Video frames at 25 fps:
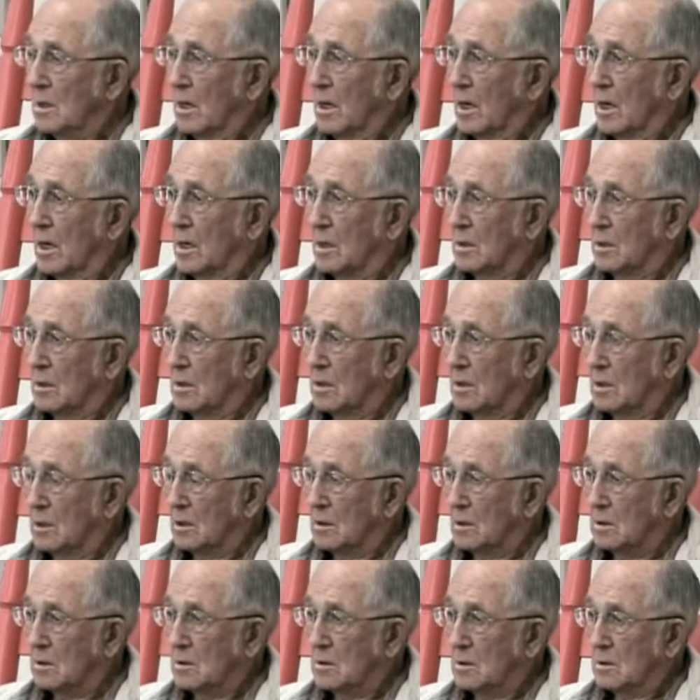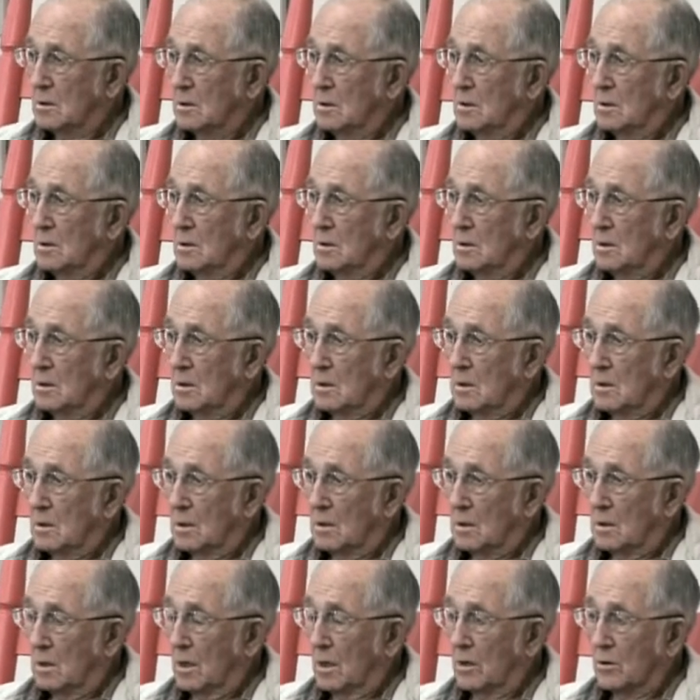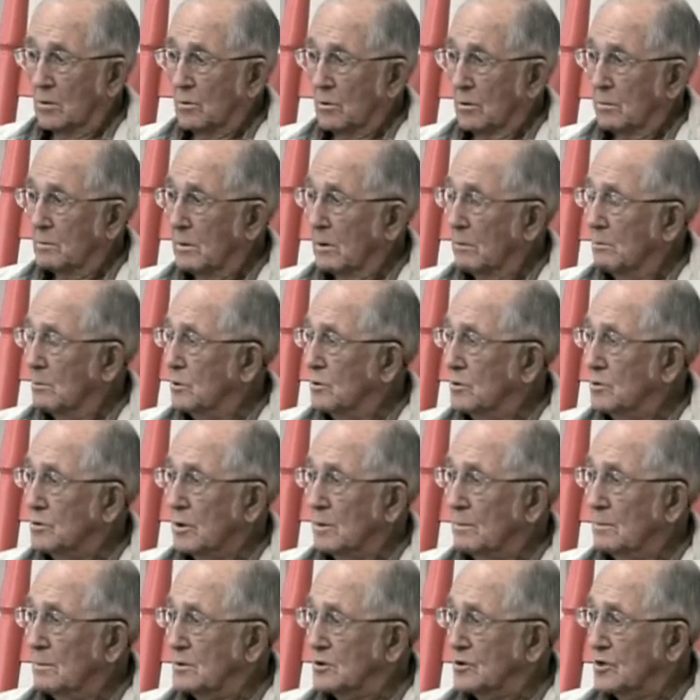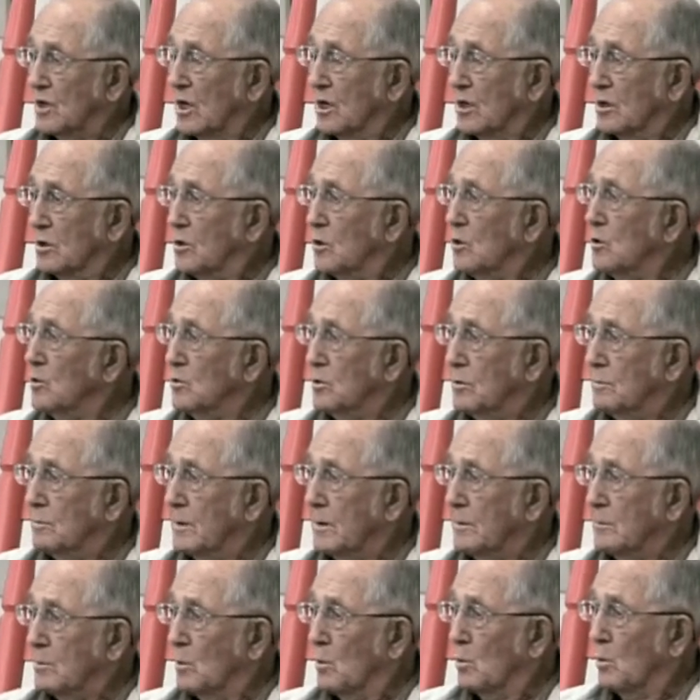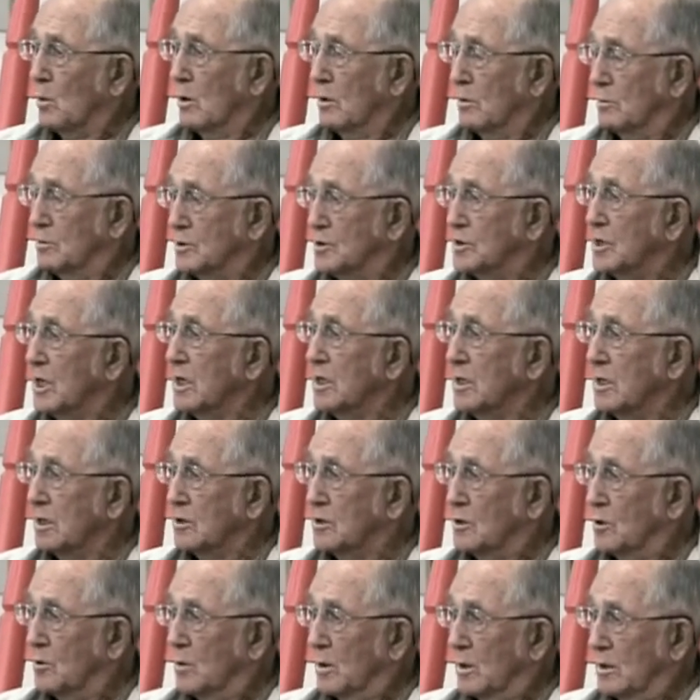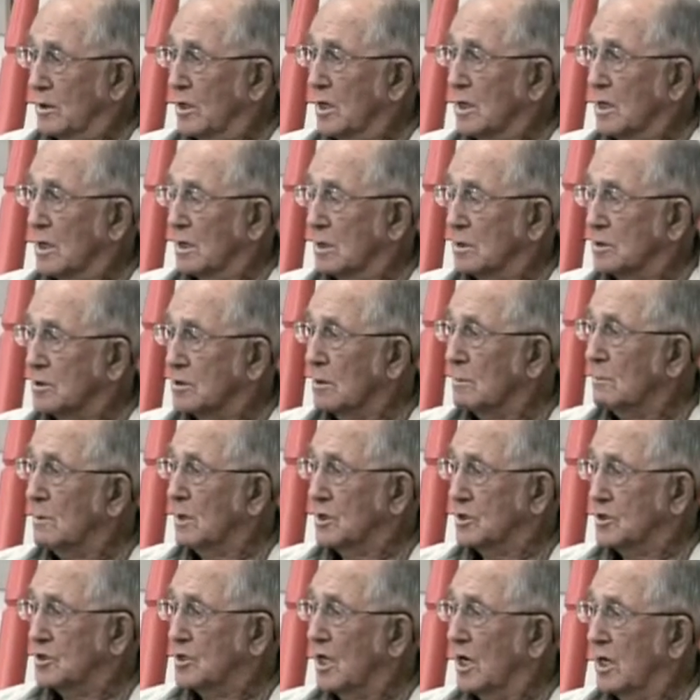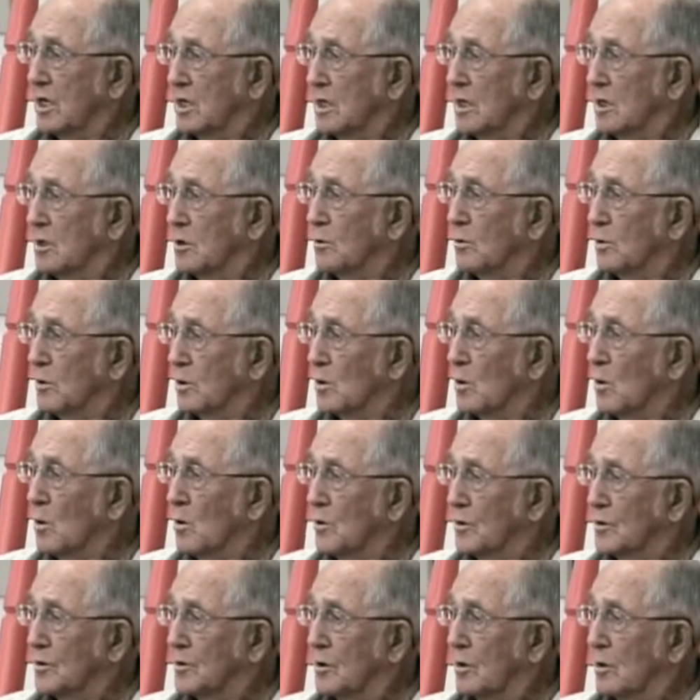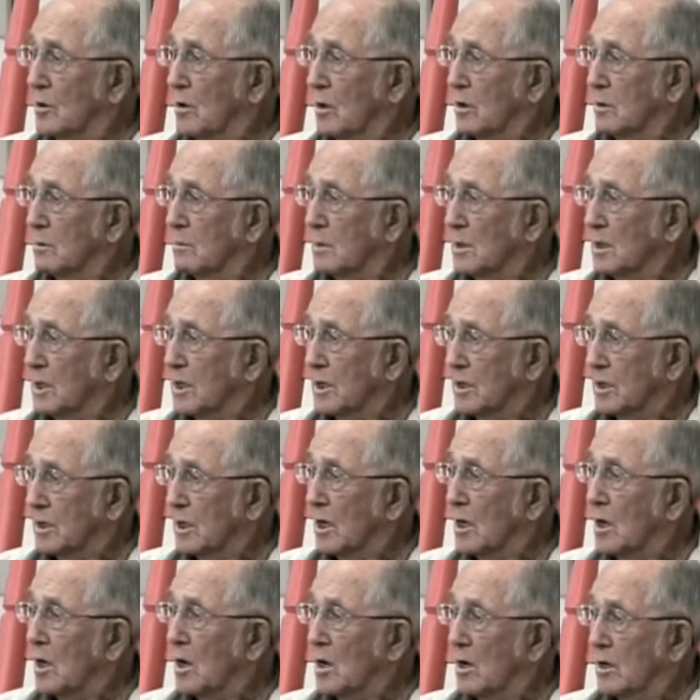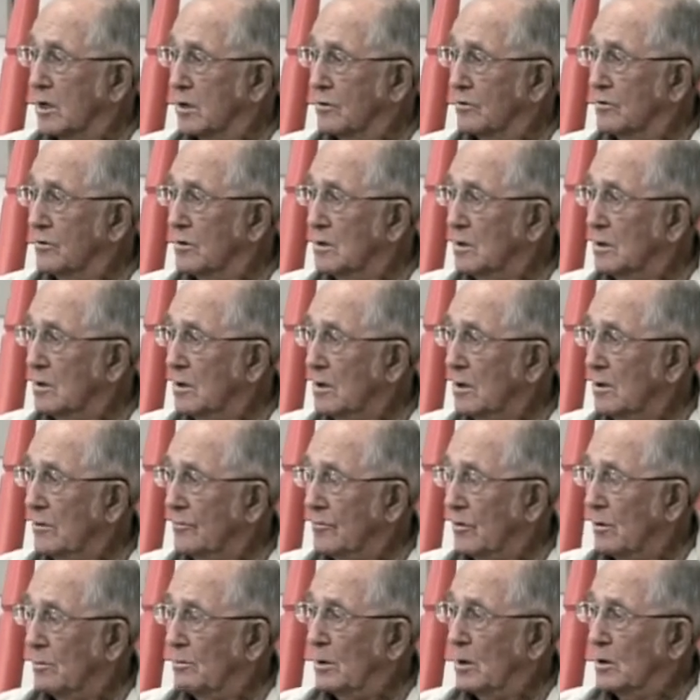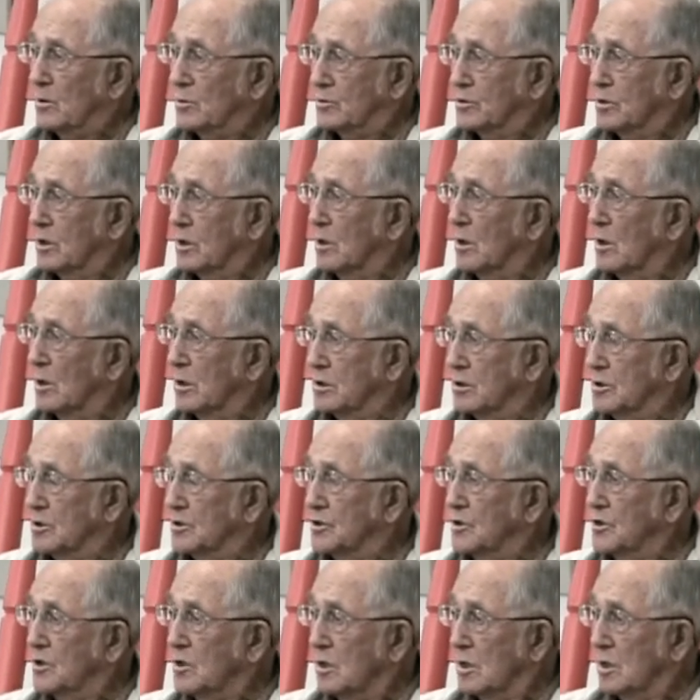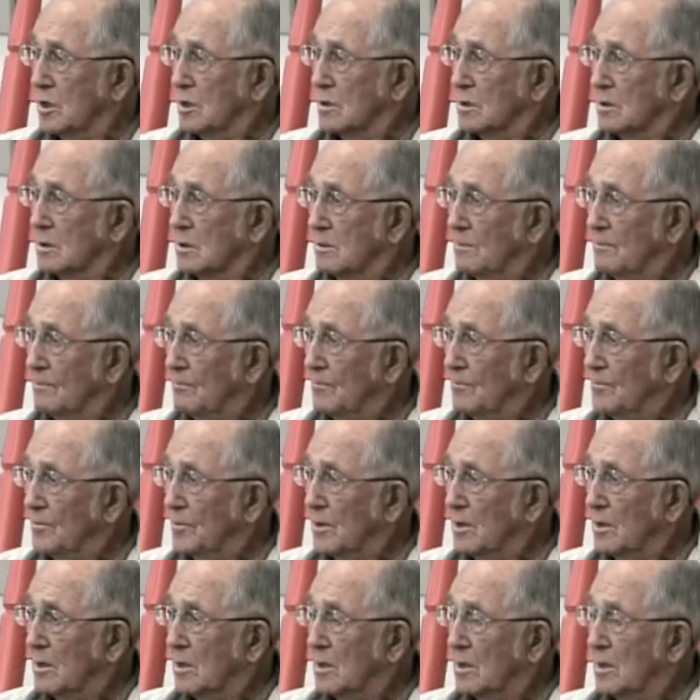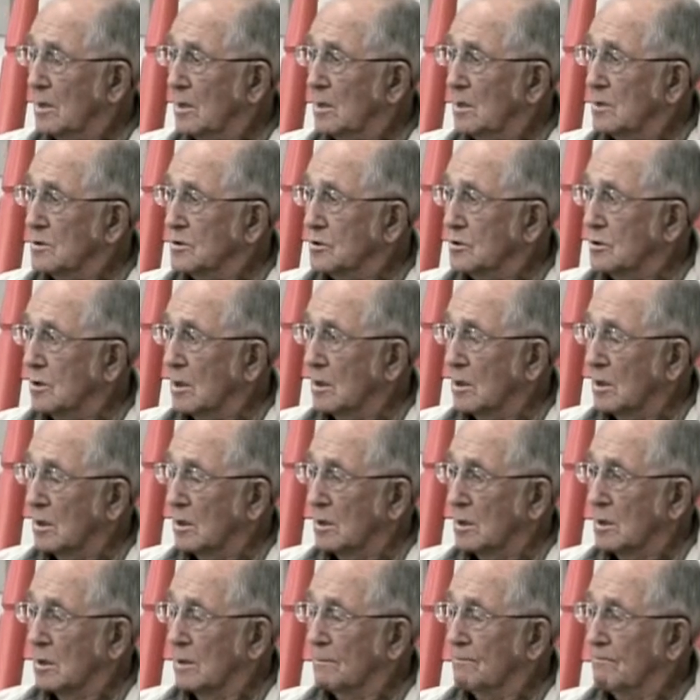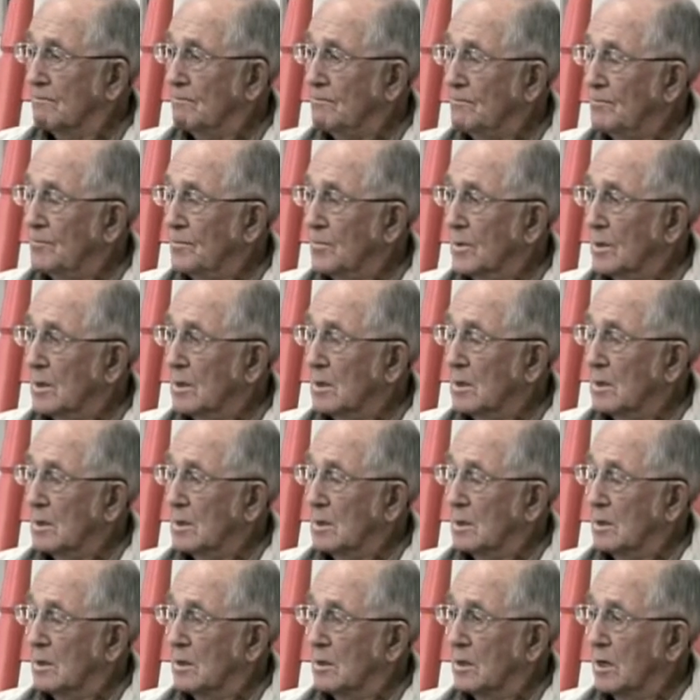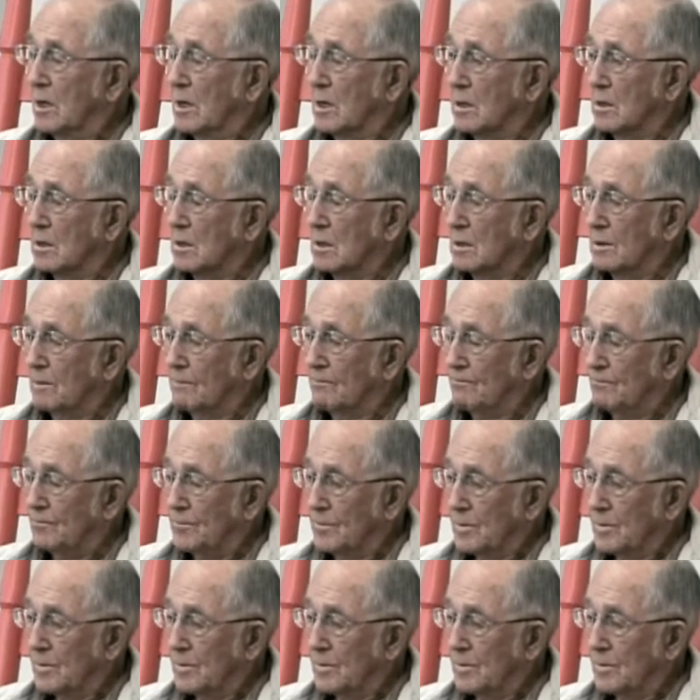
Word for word: And uh, I don't remember saying who the people were was tending to it then. Somebody stayed into it all the time and lit the light for boats at night to see it. And uh, they um,